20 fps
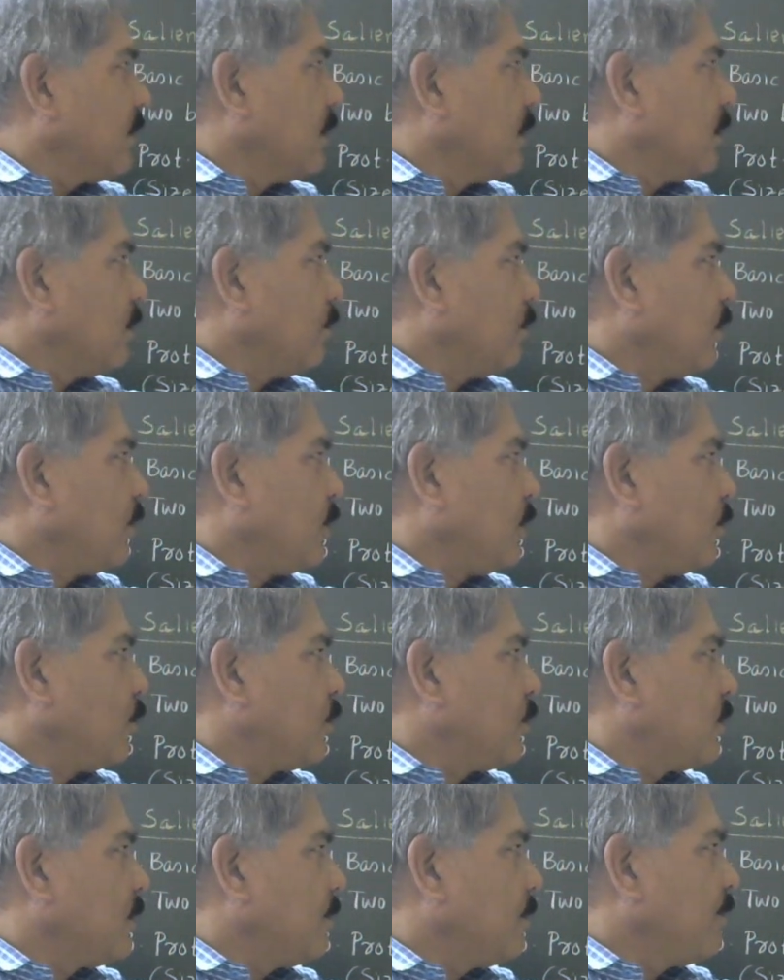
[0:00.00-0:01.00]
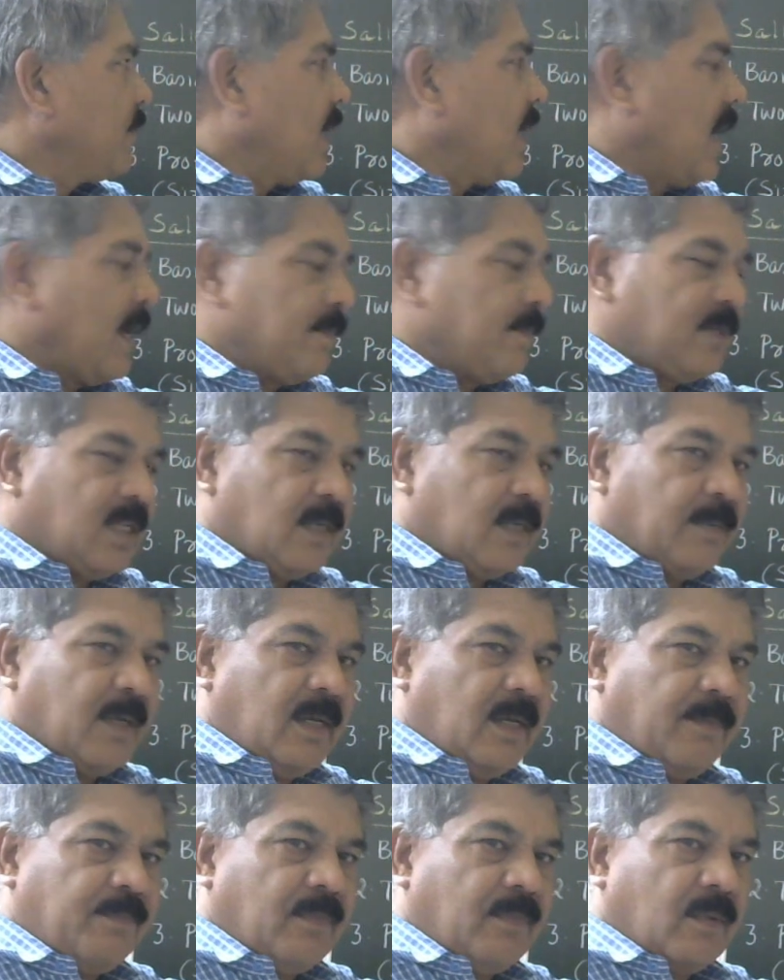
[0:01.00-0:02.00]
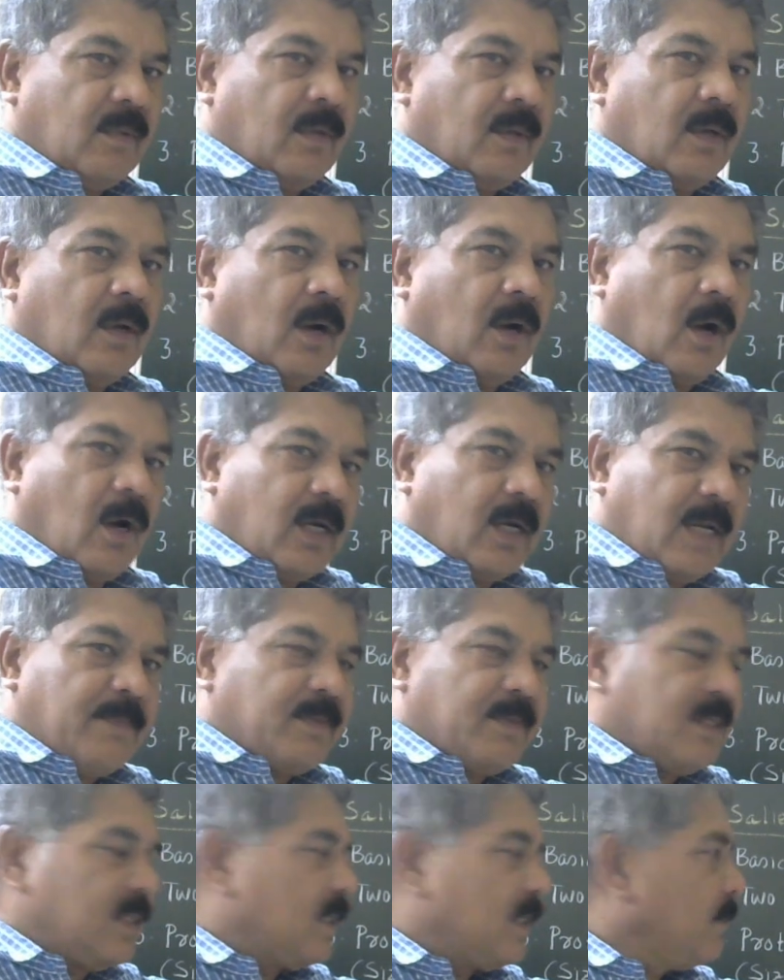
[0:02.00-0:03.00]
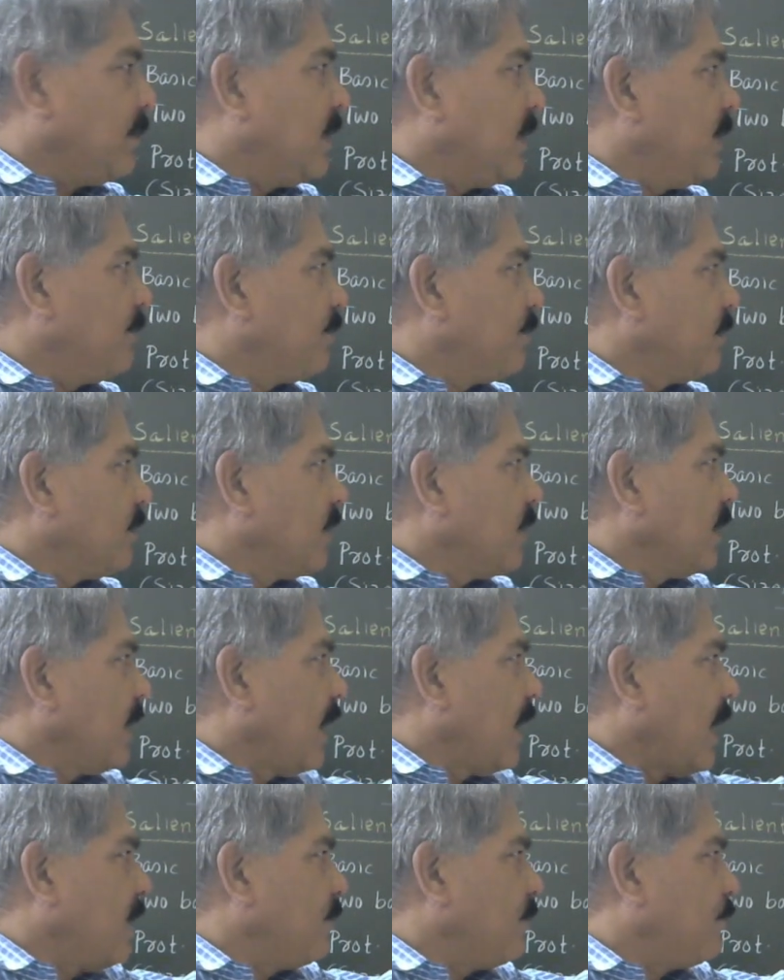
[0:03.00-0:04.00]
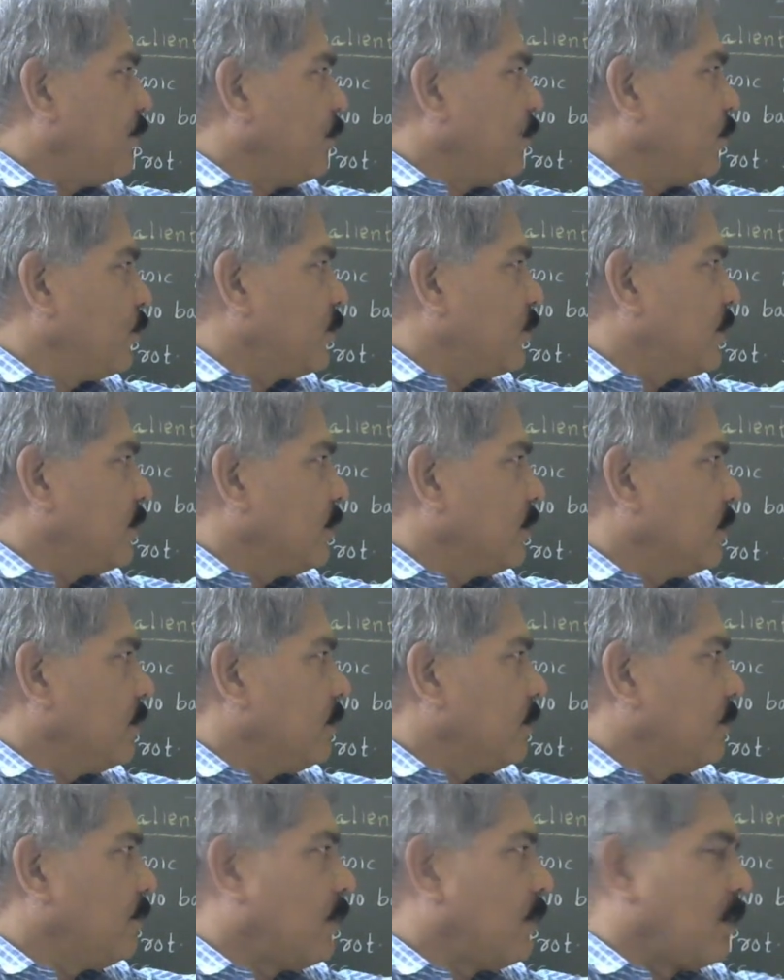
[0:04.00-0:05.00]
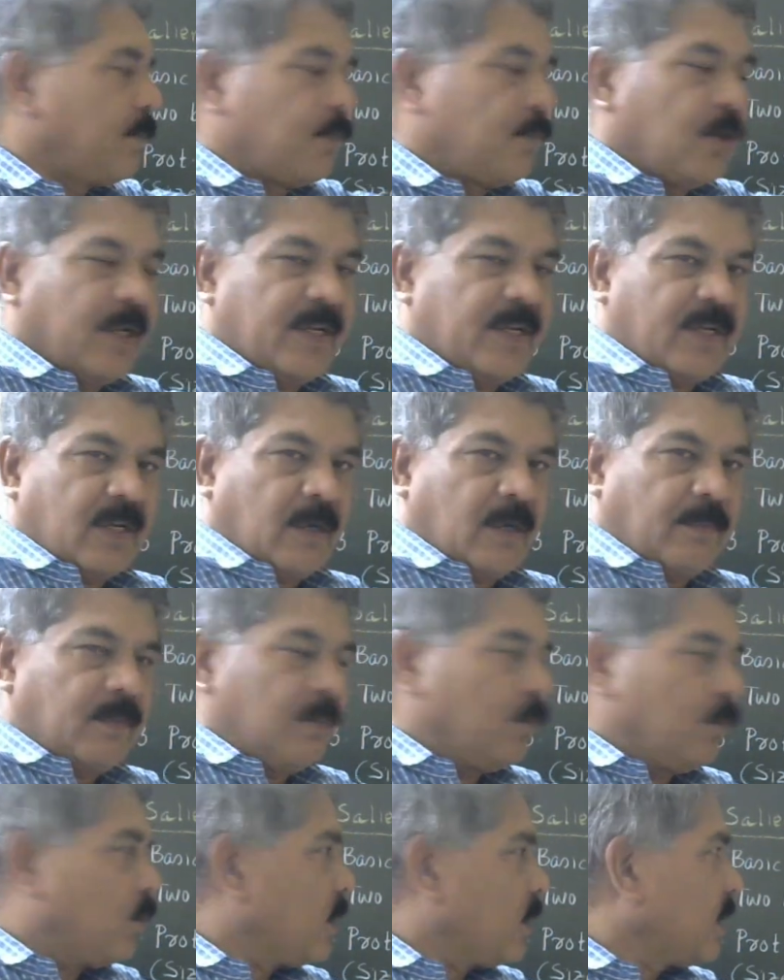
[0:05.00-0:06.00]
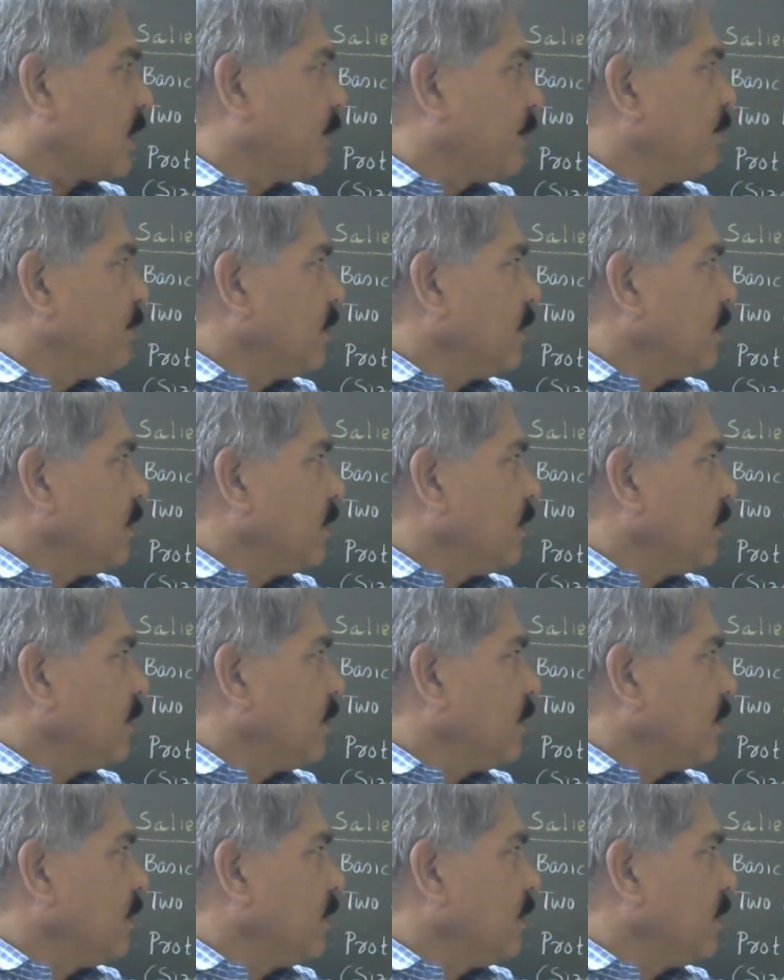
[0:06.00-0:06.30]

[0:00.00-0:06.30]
we use MCB or MCCB and fuse for protection of the motor.